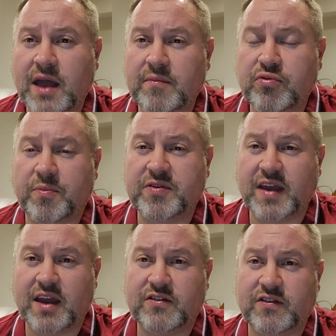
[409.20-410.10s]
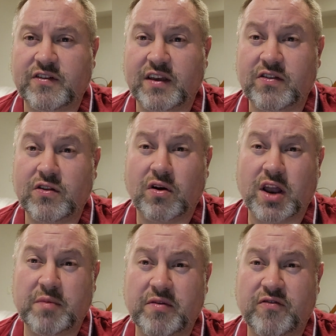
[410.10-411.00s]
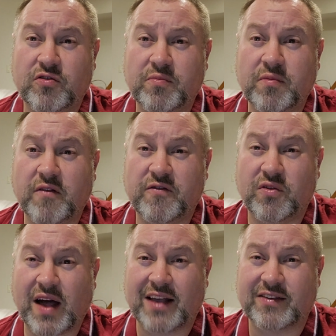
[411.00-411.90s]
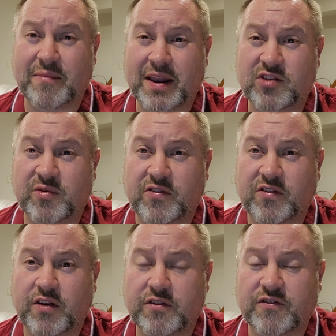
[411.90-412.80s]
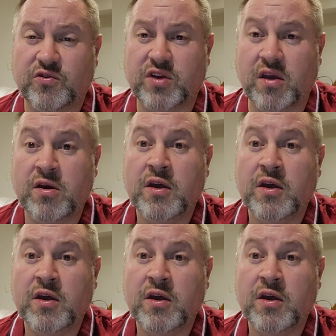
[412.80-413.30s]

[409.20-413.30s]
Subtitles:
property agency is not going to perform a full asset management service for you.